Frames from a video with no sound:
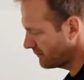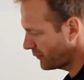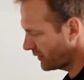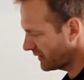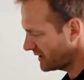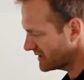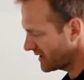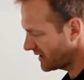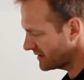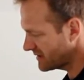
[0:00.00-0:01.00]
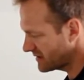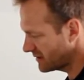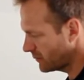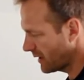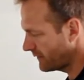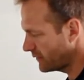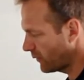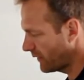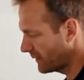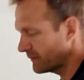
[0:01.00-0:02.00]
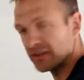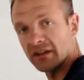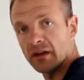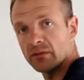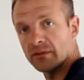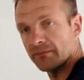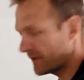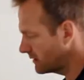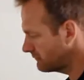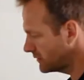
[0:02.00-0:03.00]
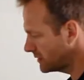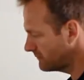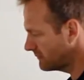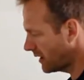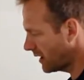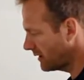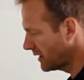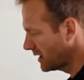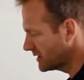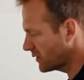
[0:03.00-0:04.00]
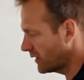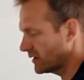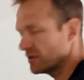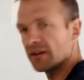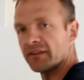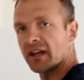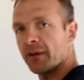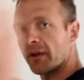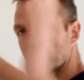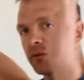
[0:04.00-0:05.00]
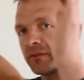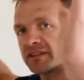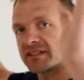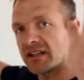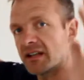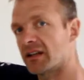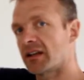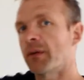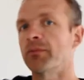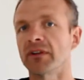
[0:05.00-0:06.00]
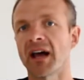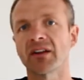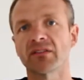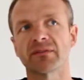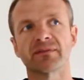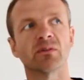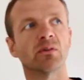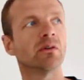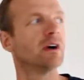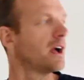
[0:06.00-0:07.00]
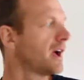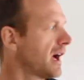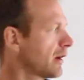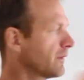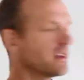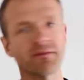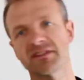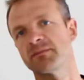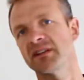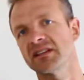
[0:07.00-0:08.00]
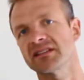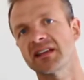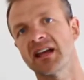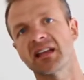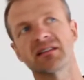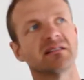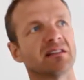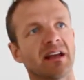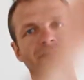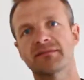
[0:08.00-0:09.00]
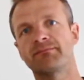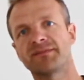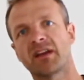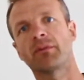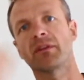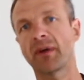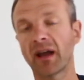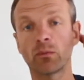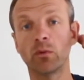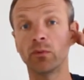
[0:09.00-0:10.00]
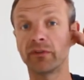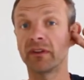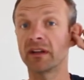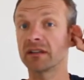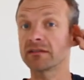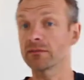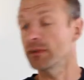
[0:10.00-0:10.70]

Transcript: can point these lights to wherever you want them to go in the room. It's quite good to have a couple up on the ceiling, a couple down on the floor, and on the other speaker stand you can have some on the back walls and things as